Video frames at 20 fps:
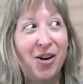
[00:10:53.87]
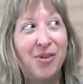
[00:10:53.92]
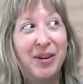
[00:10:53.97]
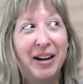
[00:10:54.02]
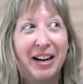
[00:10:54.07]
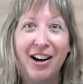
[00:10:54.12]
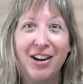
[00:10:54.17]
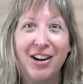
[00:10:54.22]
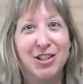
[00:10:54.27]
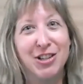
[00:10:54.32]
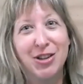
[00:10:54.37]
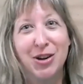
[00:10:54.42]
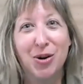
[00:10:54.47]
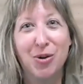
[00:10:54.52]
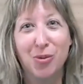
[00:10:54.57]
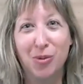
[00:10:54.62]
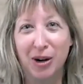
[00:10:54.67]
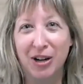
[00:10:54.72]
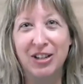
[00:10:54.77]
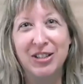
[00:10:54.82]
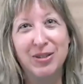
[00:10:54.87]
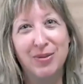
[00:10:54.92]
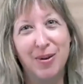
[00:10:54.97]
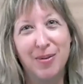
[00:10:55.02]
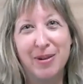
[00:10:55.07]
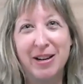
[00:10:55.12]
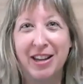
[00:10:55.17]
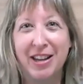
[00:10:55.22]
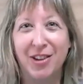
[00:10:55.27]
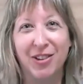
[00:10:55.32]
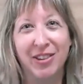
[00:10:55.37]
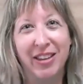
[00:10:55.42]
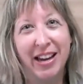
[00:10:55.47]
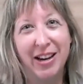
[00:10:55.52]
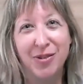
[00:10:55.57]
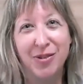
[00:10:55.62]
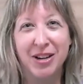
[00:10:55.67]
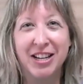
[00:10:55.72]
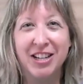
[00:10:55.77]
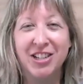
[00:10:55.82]
oh my gosh, there are words from another
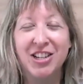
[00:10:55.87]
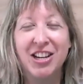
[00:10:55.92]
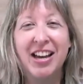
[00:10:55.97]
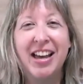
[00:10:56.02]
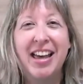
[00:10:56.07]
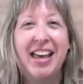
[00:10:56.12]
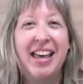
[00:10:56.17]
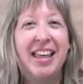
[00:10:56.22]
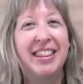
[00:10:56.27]
language